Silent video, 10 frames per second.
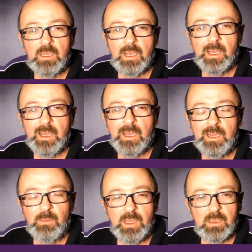
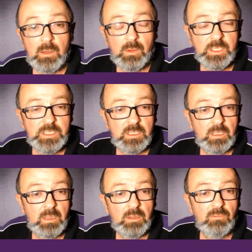Uh, we can
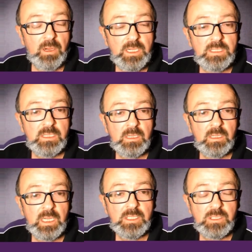question the reason
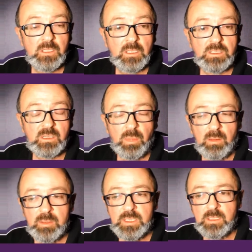that journalists are
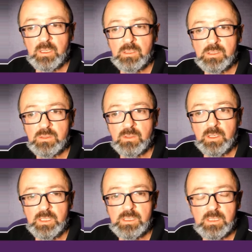publishing those
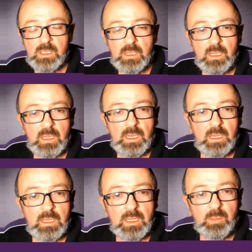stories,
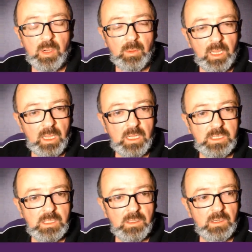uh, but we
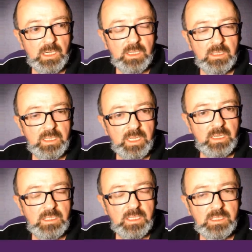can't deny
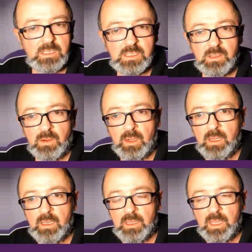that it is a
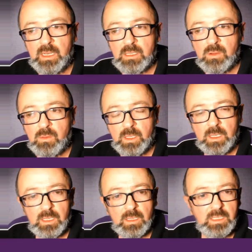sign that coin
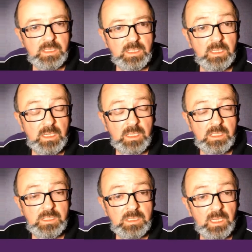collecting
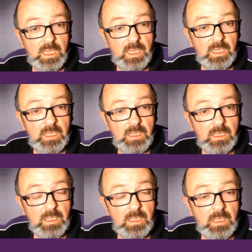is a,
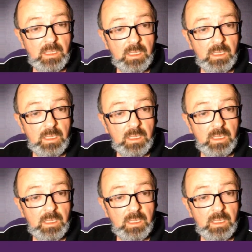uh,